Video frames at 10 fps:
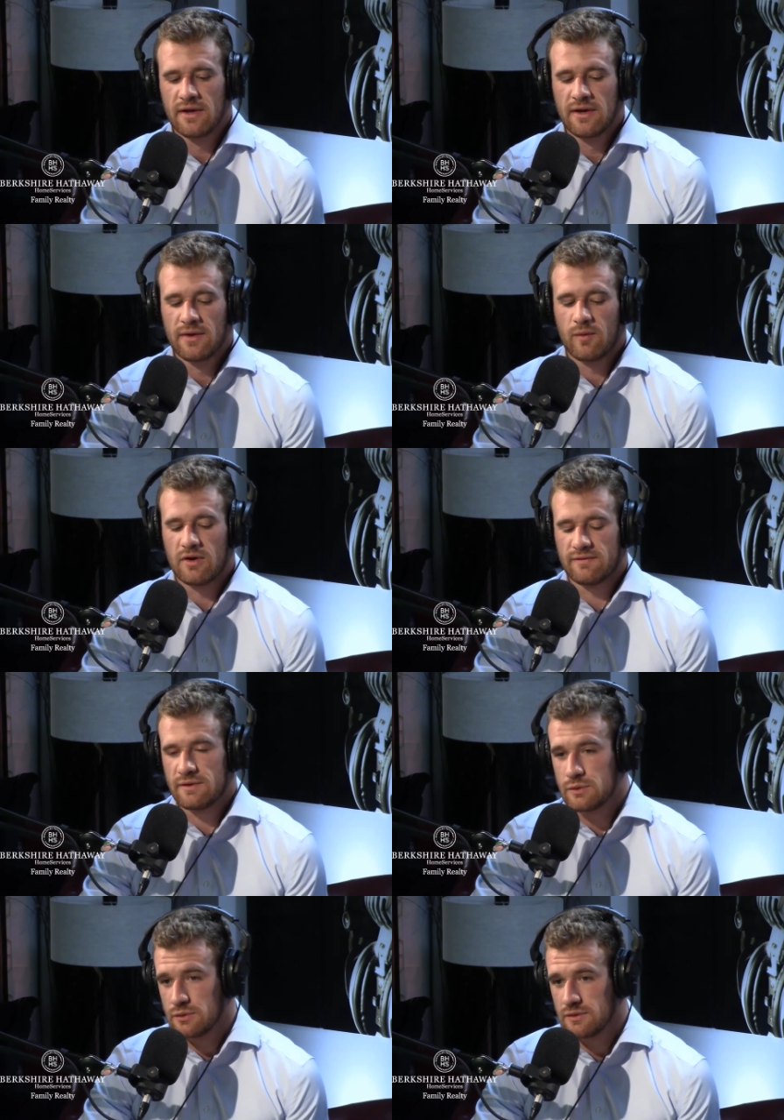well, if
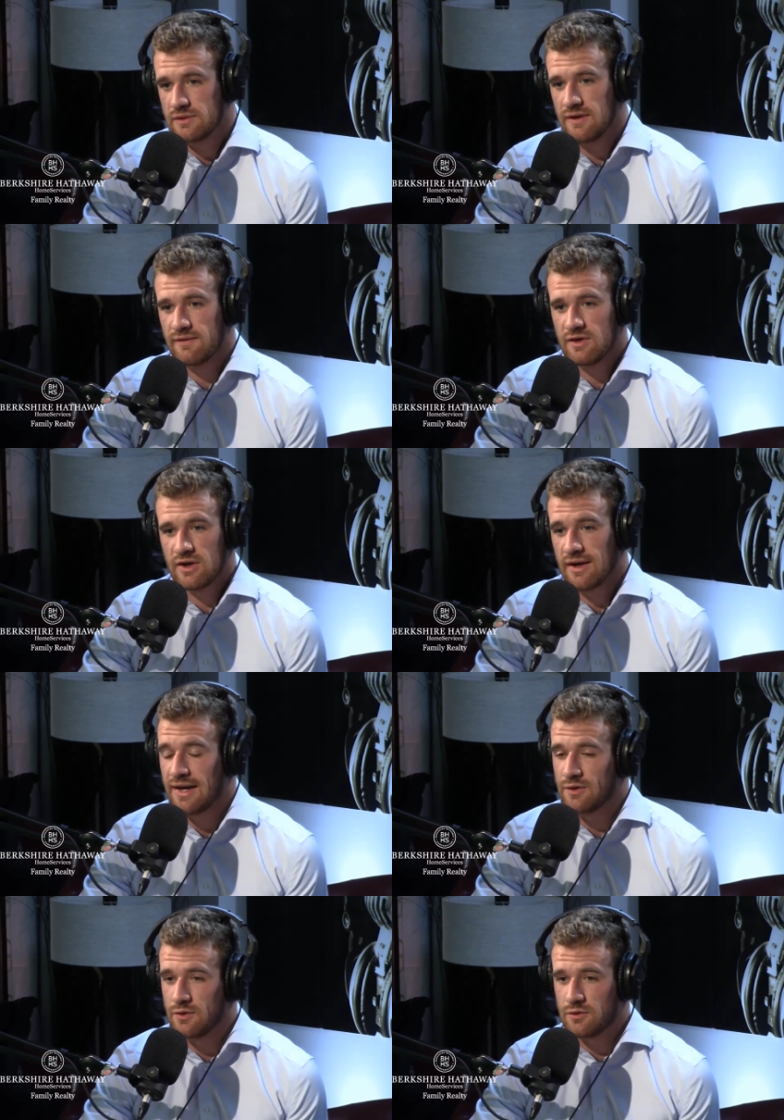you, if you,
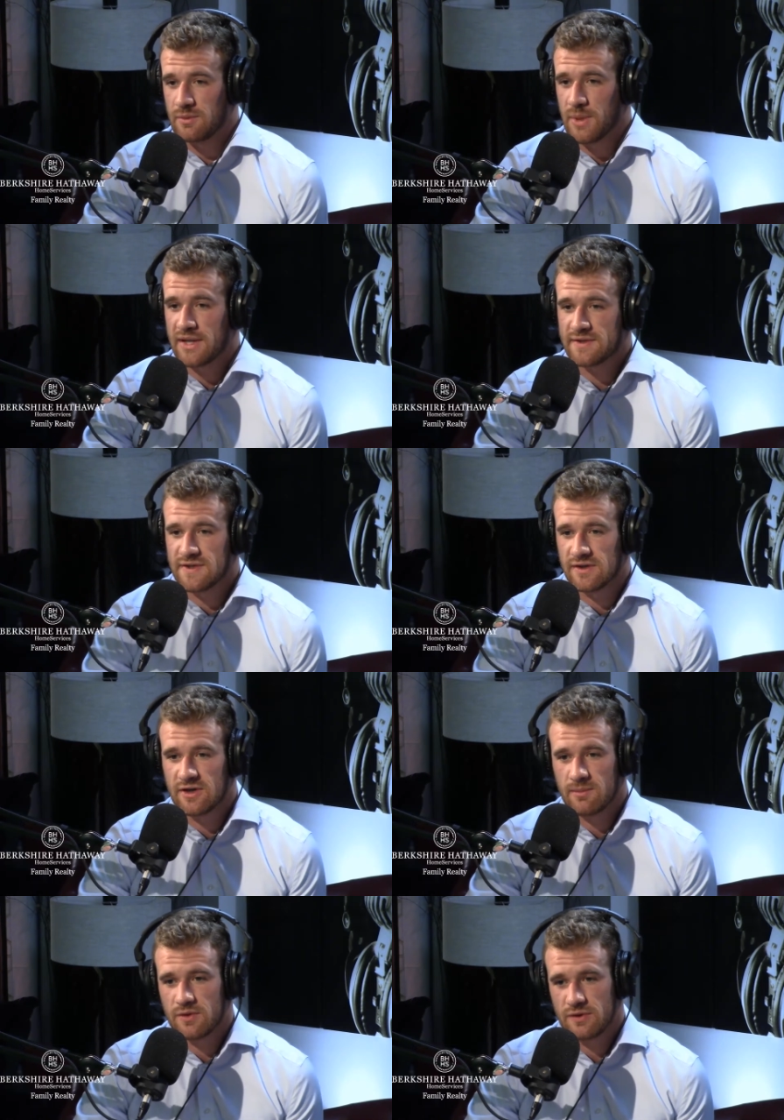I know you only bought this thing a
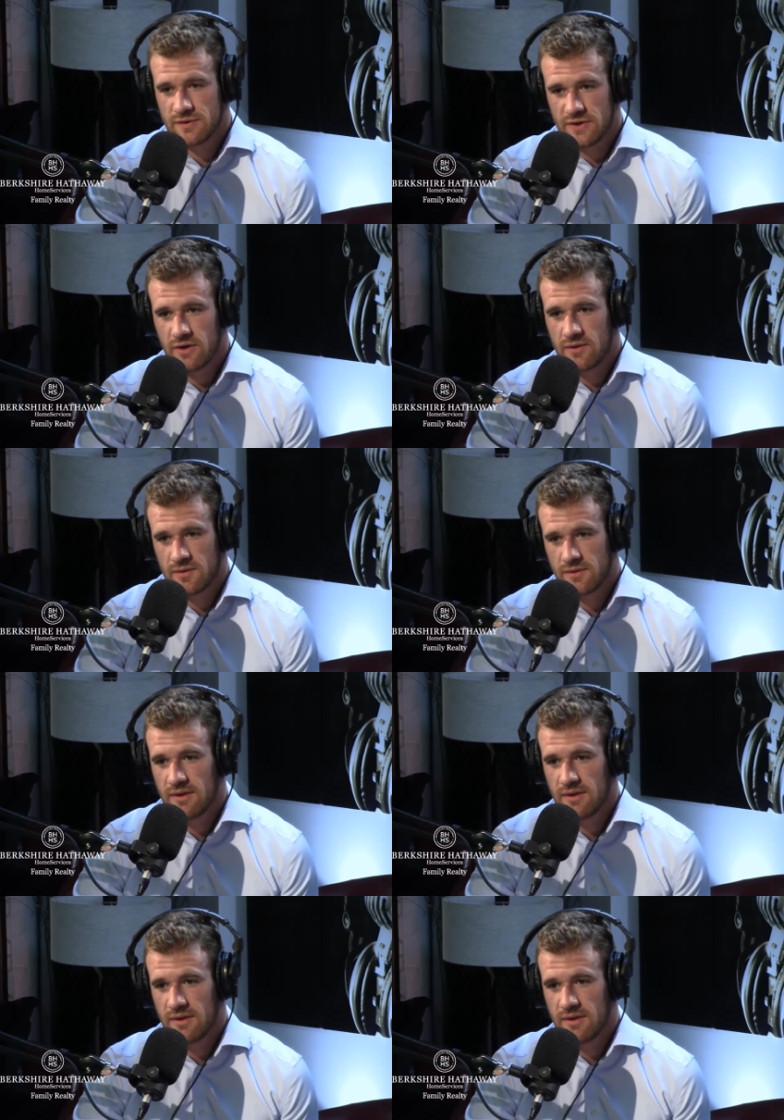couple years ago,